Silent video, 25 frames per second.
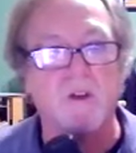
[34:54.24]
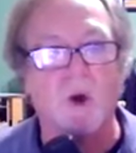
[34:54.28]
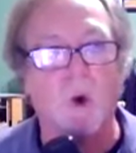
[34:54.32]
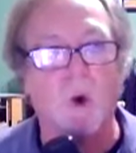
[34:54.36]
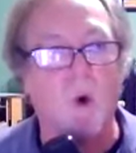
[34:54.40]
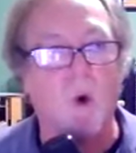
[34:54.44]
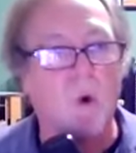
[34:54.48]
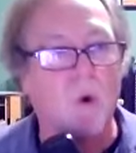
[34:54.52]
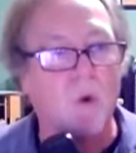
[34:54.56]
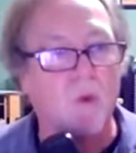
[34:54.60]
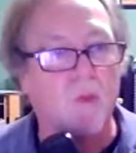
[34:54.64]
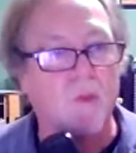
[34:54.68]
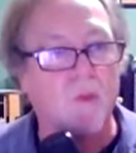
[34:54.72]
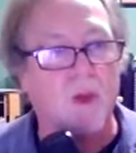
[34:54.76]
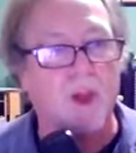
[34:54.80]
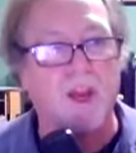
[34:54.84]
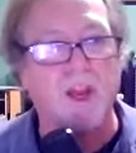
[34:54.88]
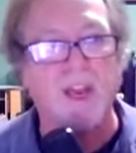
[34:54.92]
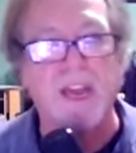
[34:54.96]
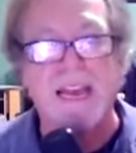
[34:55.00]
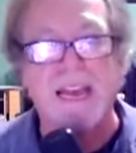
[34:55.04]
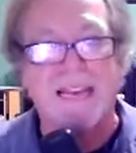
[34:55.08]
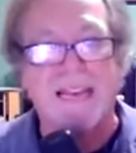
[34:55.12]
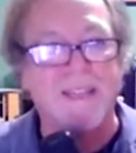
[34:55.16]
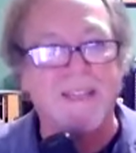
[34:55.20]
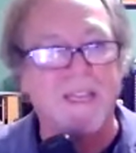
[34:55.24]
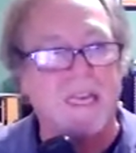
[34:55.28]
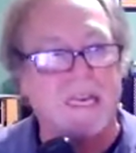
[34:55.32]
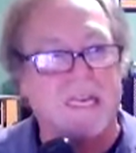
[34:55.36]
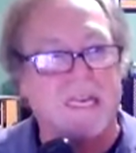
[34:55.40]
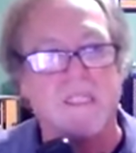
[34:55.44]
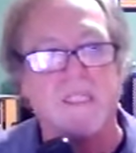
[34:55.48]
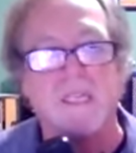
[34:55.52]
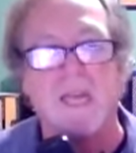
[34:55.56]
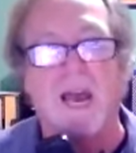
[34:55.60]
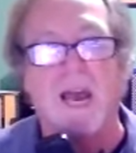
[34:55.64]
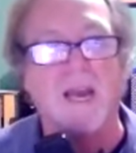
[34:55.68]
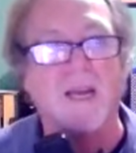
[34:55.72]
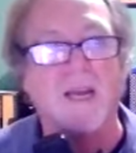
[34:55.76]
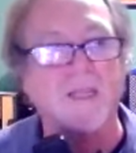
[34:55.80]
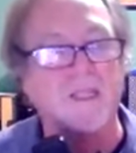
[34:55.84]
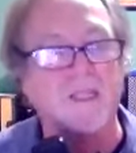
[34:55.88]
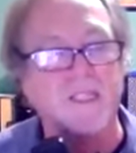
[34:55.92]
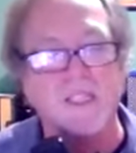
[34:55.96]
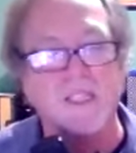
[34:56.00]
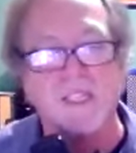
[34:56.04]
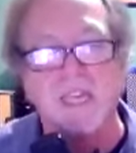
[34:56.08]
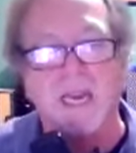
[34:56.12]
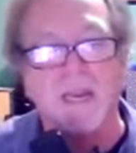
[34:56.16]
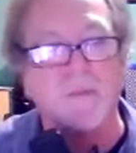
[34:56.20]
whole thing, the exact
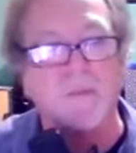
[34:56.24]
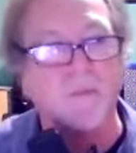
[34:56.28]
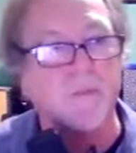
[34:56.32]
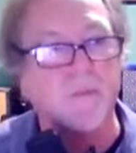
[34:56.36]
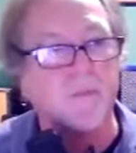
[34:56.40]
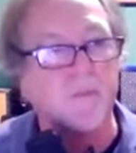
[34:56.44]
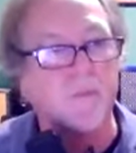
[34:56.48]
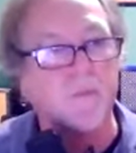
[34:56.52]
same